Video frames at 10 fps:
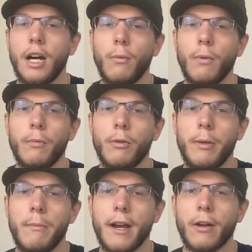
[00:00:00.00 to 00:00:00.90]
we will
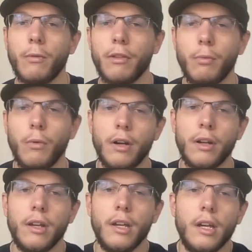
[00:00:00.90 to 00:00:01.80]
be back with
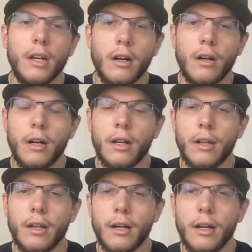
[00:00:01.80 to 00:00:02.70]
one
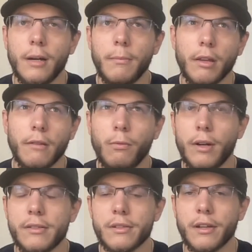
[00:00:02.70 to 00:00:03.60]
on, I believe,
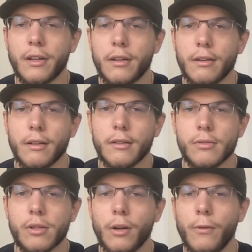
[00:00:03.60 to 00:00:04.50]
Wednesday.
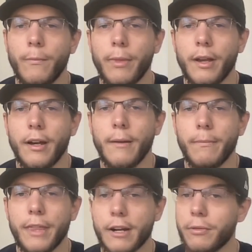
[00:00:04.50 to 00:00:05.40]
So
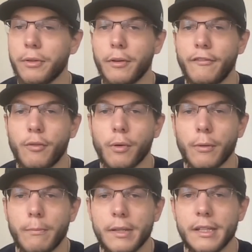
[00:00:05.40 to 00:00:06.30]
that'll do it
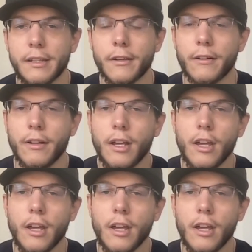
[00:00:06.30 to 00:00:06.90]
for me here